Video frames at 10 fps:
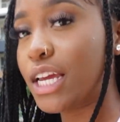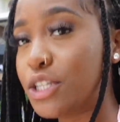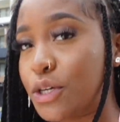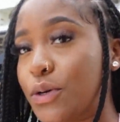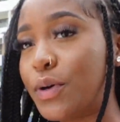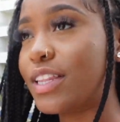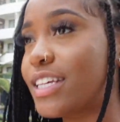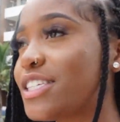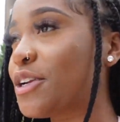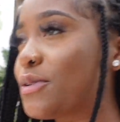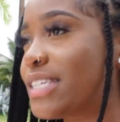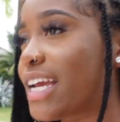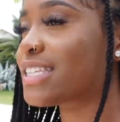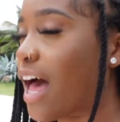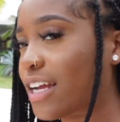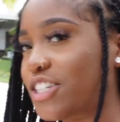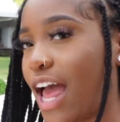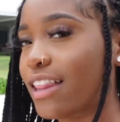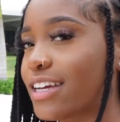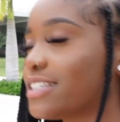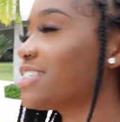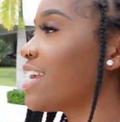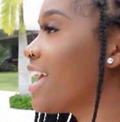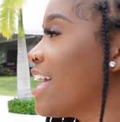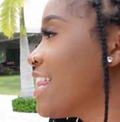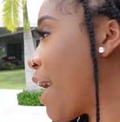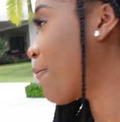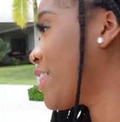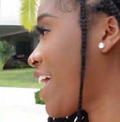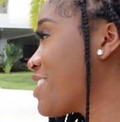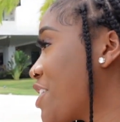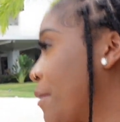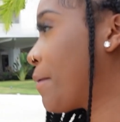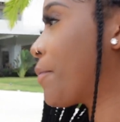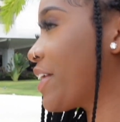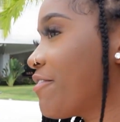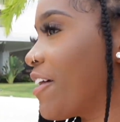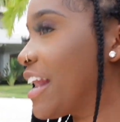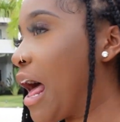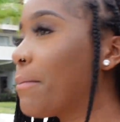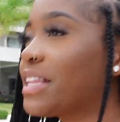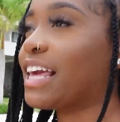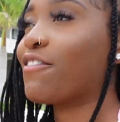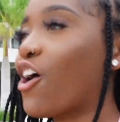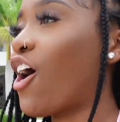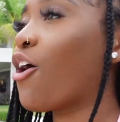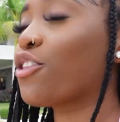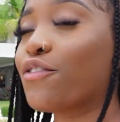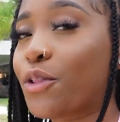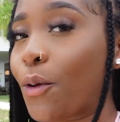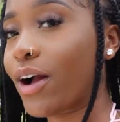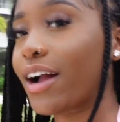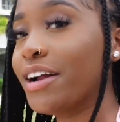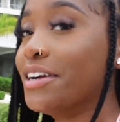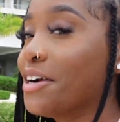can do this little TikTok challenge that we think is gonna be pretty fun. I'm gonna leave y'all on the floor